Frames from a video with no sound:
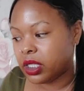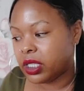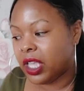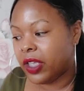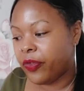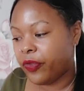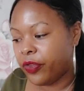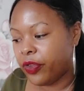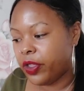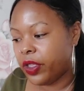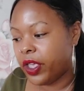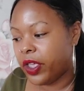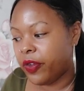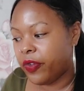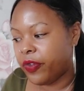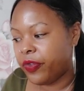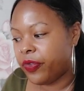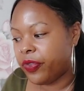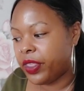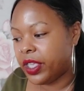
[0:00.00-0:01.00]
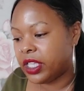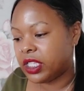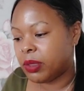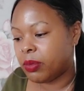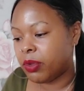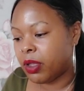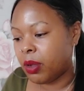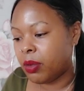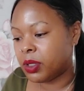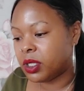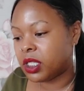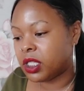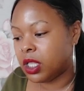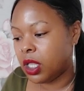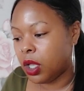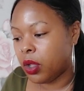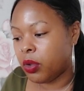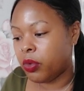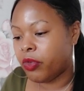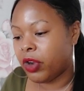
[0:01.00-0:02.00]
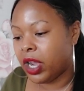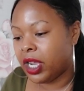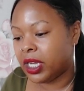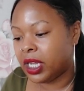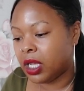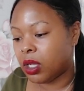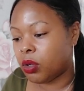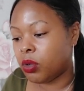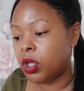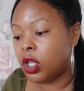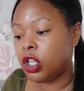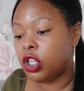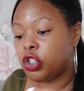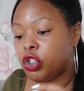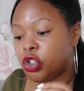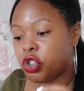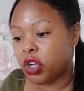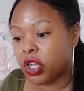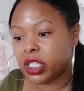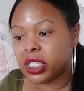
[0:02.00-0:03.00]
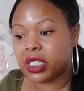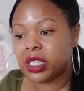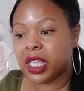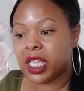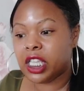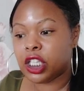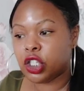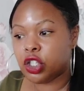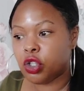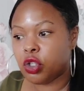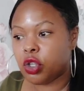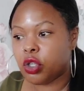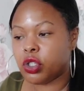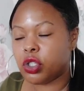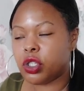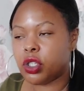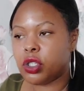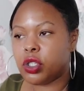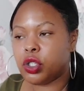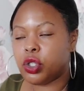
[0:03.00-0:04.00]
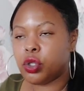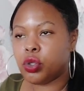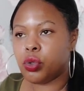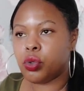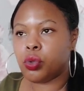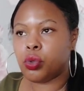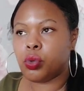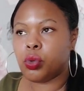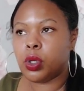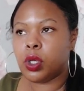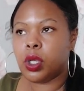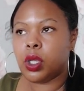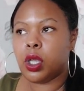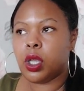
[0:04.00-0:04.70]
If things are going slow right now, trust that is not to